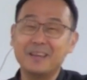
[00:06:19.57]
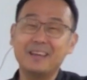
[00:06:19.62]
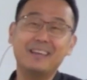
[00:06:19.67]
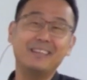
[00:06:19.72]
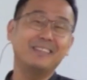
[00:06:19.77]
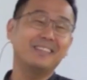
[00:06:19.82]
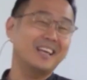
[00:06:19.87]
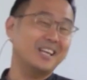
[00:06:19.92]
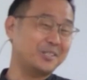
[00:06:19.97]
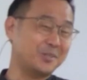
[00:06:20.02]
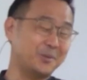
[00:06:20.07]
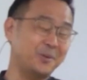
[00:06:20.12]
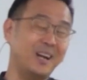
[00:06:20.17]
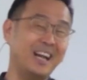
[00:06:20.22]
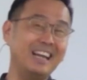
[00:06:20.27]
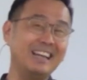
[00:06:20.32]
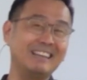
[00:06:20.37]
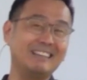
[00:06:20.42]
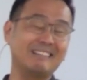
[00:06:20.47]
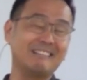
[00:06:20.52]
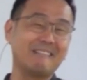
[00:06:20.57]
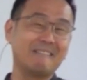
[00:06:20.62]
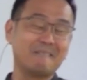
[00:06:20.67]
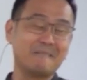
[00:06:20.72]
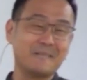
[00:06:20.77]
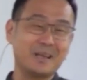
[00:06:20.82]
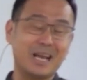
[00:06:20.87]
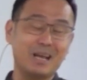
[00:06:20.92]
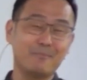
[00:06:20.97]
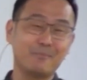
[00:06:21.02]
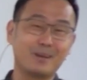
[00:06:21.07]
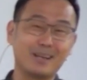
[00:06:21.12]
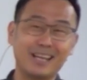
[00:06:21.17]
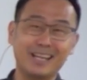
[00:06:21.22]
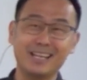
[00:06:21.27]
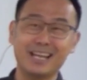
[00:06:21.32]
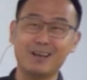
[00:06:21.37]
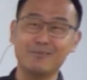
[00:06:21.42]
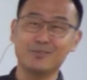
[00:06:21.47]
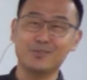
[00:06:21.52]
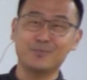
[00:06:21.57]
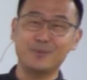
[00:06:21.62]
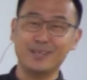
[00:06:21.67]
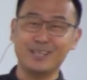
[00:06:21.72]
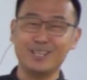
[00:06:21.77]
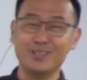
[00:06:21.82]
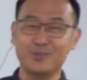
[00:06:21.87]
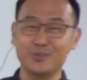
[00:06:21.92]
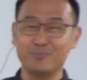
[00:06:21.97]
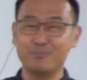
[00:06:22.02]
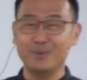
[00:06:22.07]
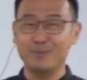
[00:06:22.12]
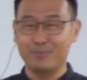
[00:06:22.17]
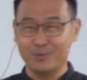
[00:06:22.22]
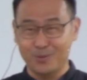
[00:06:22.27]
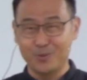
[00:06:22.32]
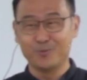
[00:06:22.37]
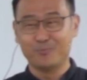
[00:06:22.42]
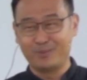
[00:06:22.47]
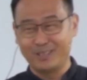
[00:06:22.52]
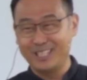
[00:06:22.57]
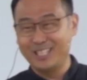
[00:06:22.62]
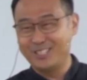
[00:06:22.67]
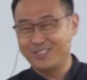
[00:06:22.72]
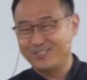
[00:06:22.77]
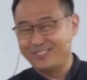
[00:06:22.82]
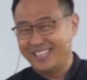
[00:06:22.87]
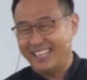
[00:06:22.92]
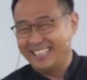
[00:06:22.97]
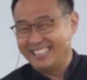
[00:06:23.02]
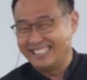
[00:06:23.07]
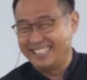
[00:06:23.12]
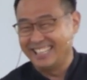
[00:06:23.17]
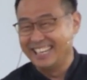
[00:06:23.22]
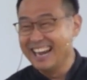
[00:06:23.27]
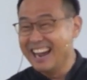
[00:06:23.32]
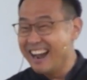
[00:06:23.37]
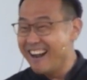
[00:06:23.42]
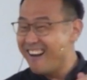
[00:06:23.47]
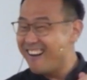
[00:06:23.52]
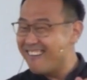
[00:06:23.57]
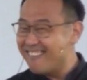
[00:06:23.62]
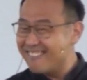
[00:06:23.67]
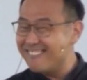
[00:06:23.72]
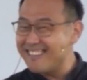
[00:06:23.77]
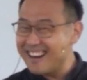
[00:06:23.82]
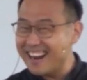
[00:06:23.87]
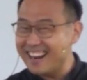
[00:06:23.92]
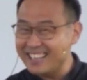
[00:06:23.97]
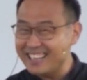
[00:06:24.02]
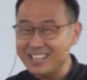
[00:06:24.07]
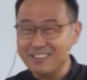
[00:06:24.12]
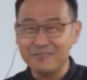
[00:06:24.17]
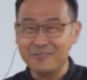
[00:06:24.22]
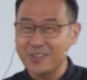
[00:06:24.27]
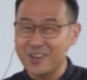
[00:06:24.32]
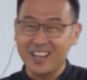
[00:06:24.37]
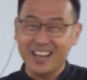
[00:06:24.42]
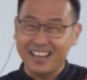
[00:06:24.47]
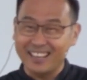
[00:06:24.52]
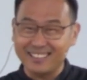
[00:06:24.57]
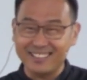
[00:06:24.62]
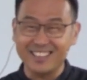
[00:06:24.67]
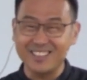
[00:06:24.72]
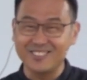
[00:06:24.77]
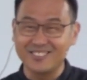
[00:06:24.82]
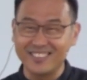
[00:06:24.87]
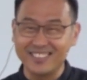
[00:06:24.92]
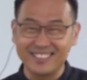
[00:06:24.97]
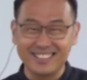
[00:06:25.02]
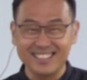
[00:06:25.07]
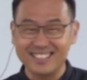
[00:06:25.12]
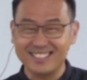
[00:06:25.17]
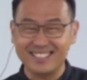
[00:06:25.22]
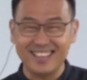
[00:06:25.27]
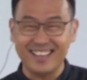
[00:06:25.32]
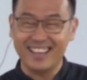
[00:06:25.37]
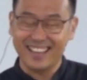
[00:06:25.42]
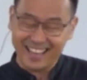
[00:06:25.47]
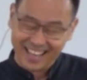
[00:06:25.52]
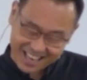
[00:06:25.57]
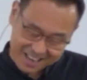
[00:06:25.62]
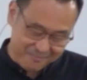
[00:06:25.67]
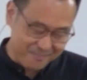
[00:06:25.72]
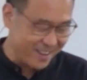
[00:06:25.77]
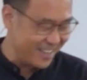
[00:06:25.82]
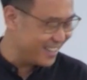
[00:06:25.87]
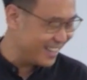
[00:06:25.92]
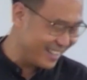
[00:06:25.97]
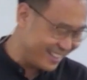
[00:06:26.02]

That's right. I'm glad I'm speaking to people who believe that. All right. If not, I think we just say amen and